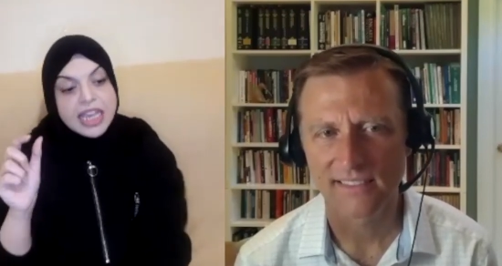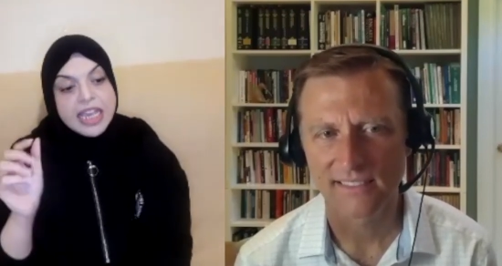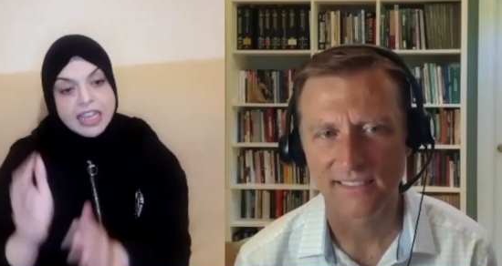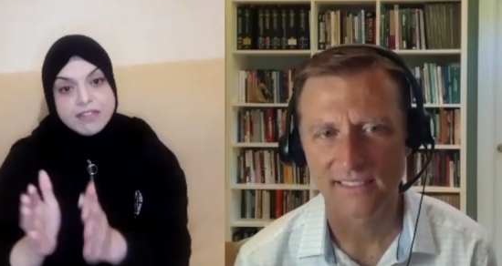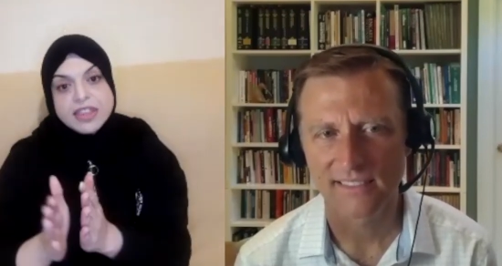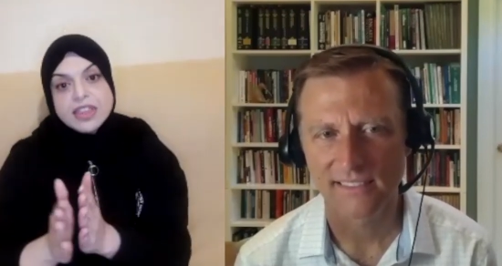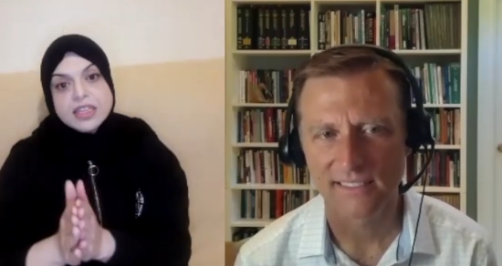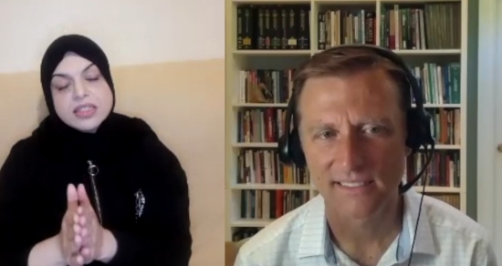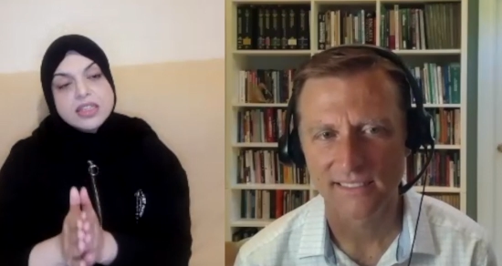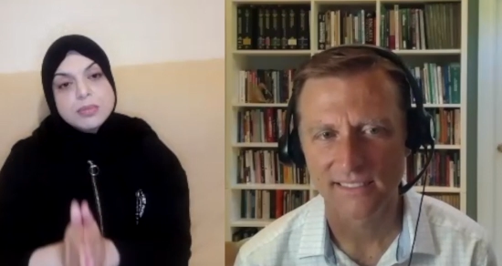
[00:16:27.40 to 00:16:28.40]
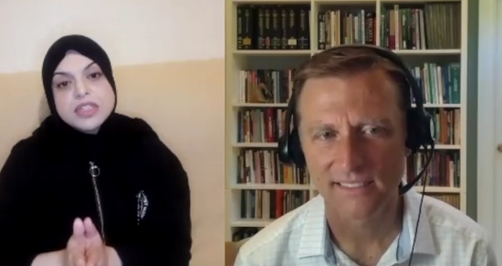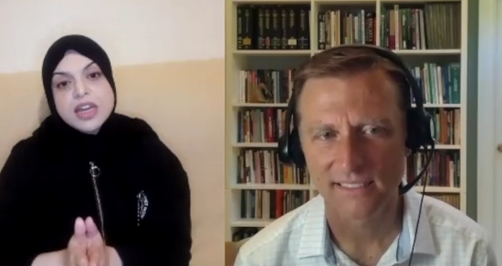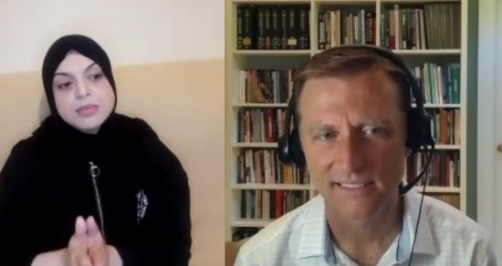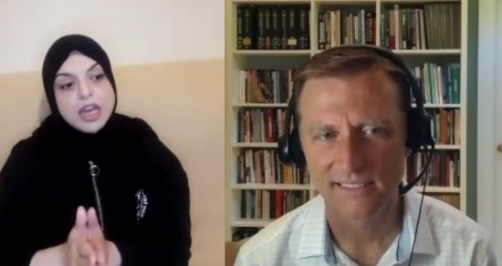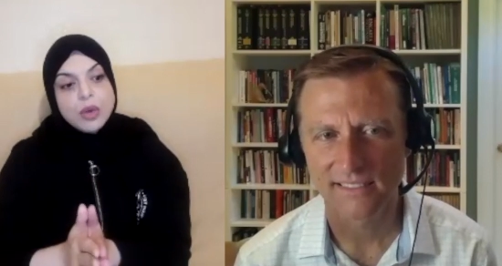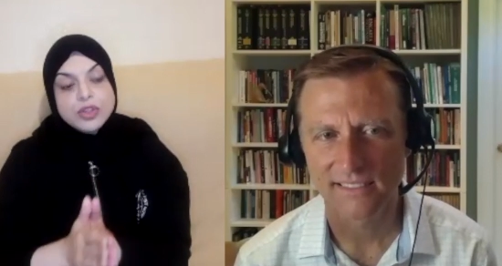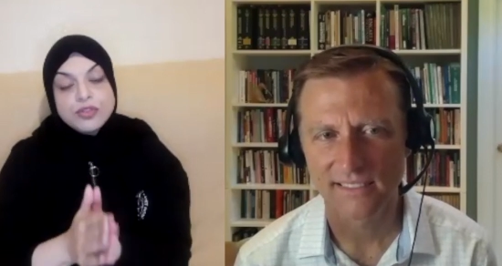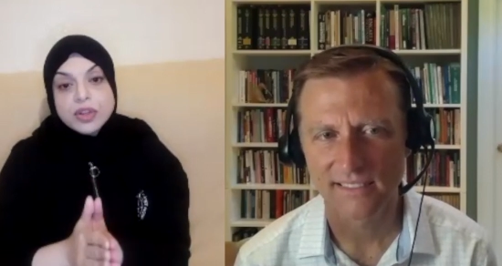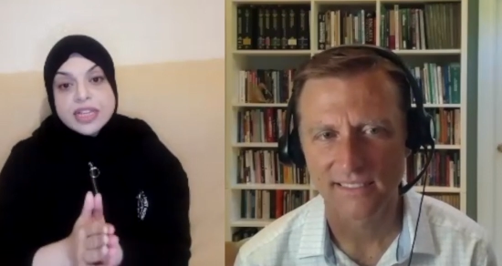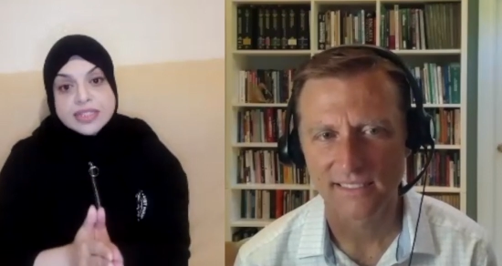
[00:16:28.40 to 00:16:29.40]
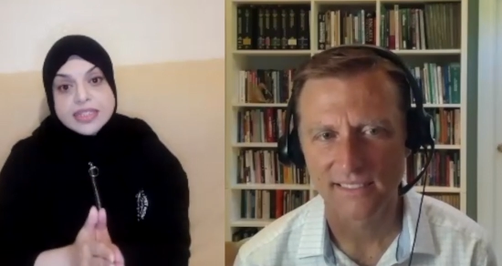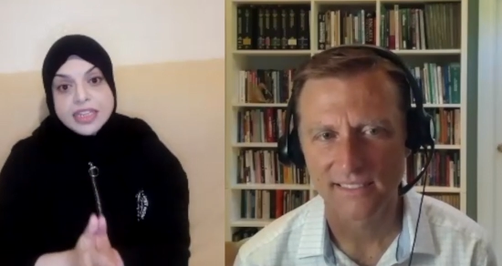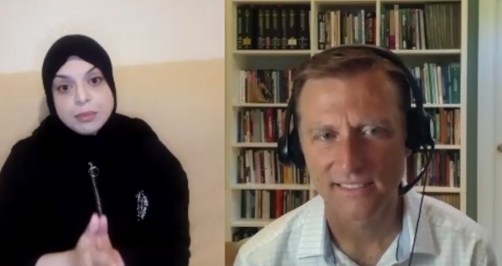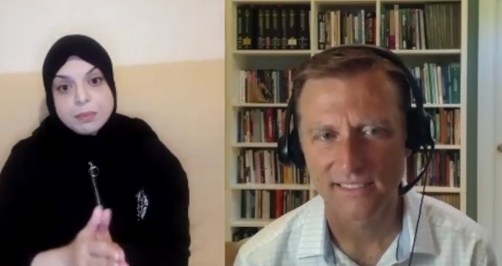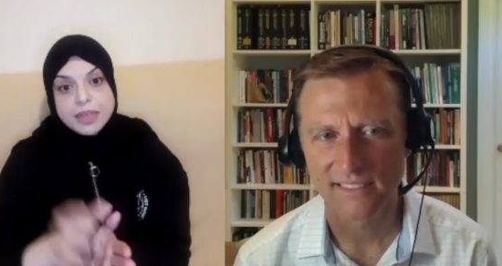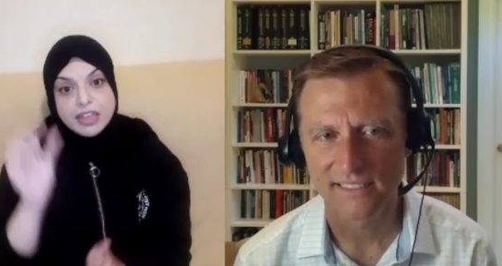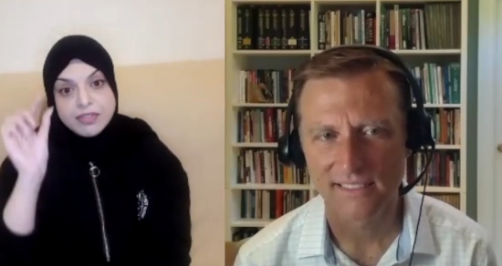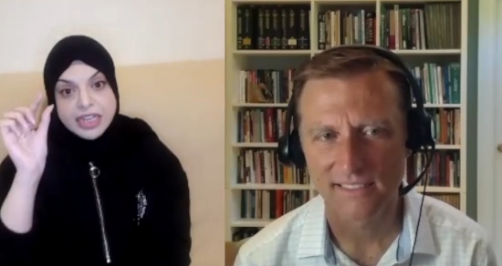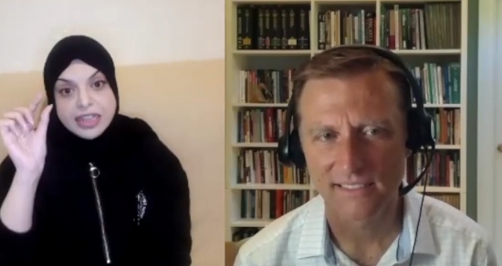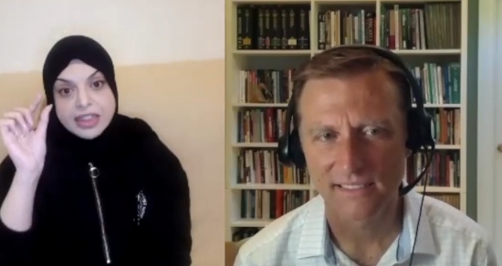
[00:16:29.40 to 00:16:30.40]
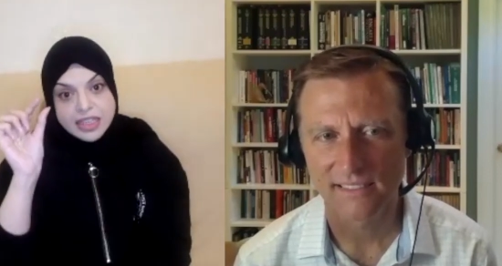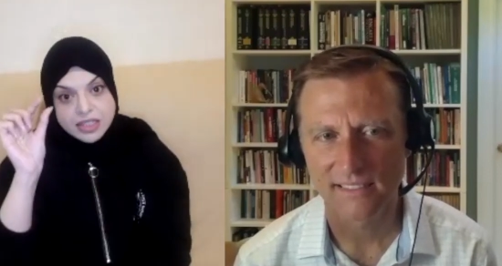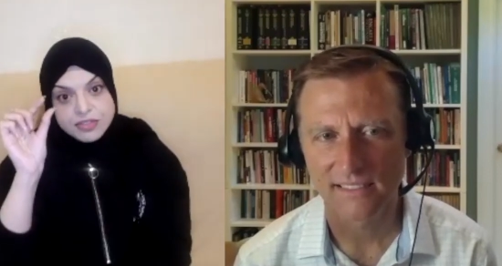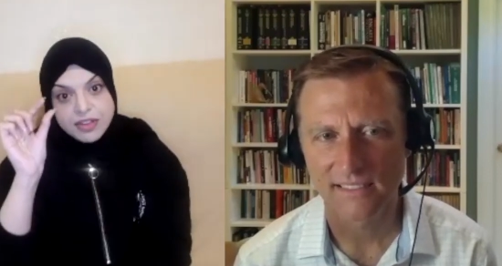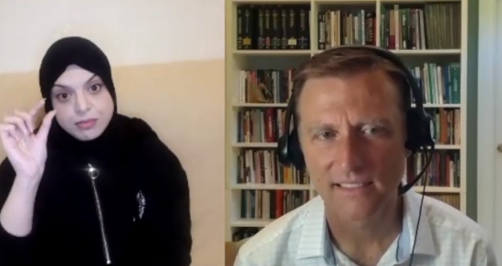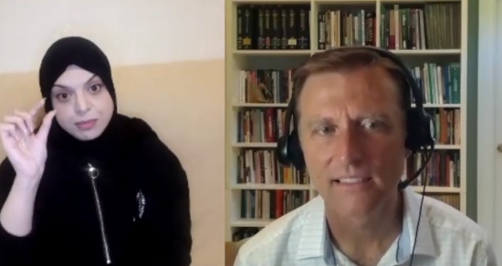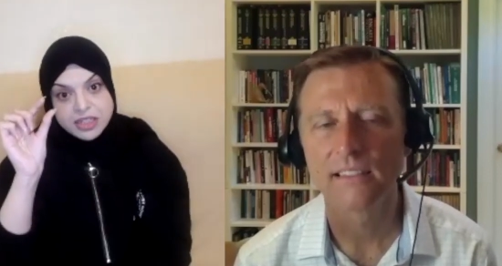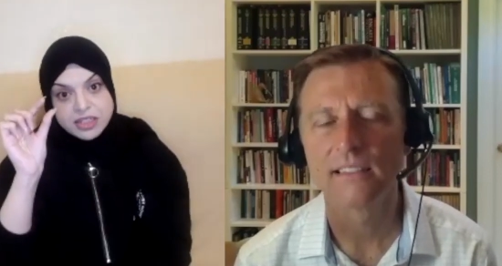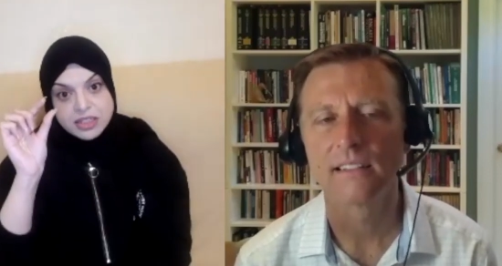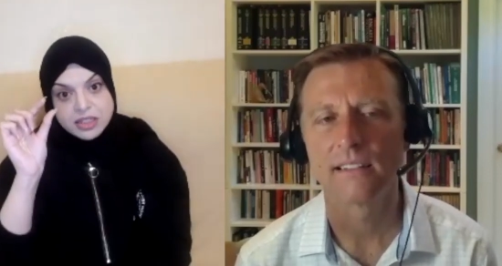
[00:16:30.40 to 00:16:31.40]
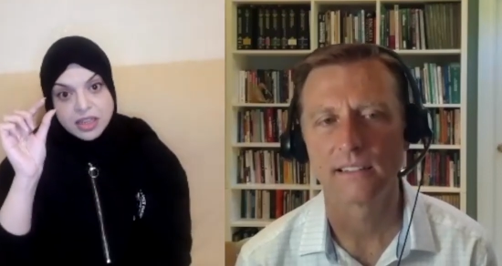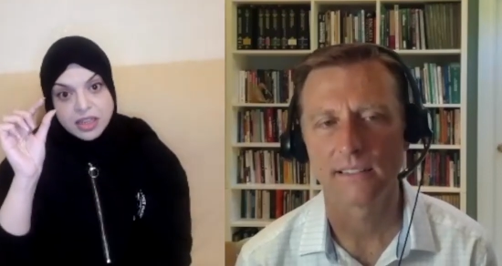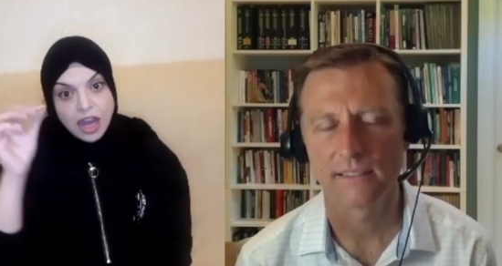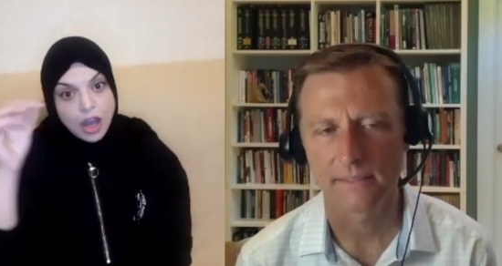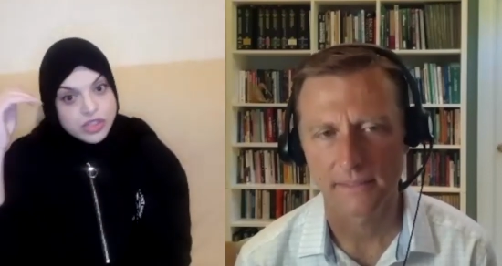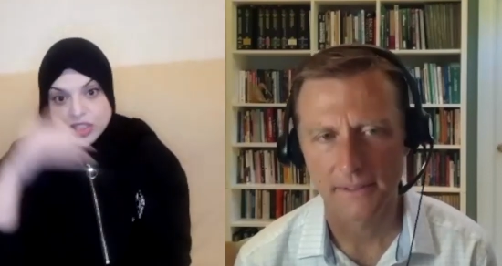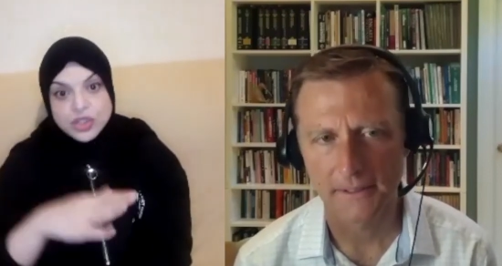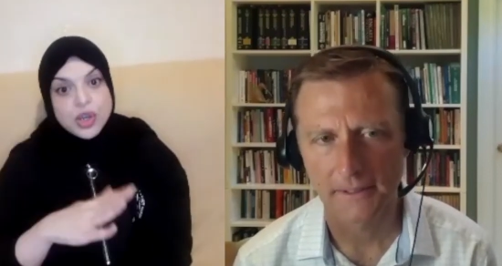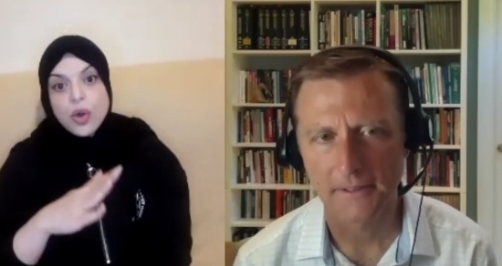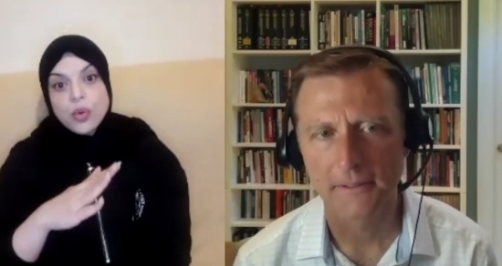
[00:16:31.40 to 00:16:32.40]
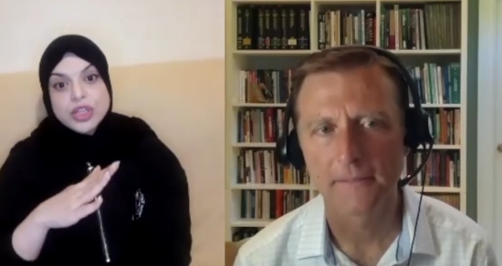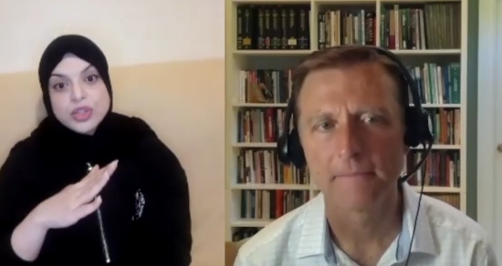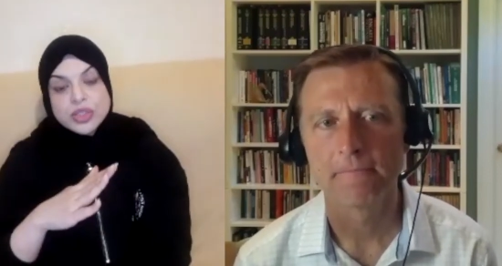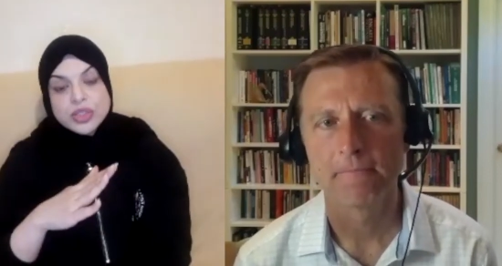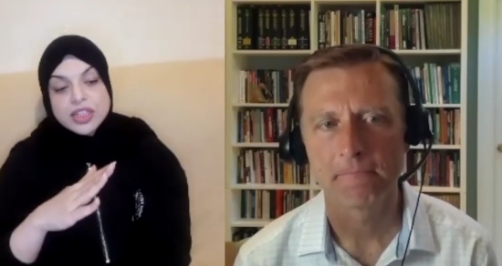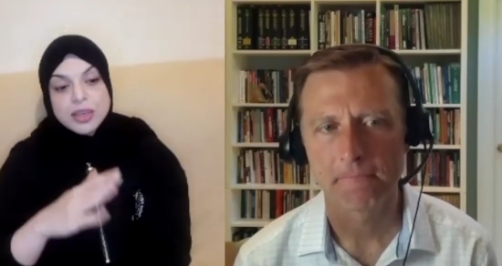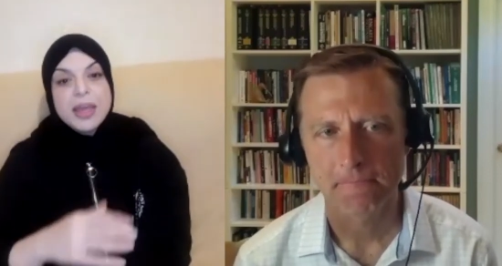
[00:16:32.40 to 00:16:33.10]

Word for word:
Speaker 1: even these, sometimes I would fall asleep, even in these 5 minutes. I would just go into sleep.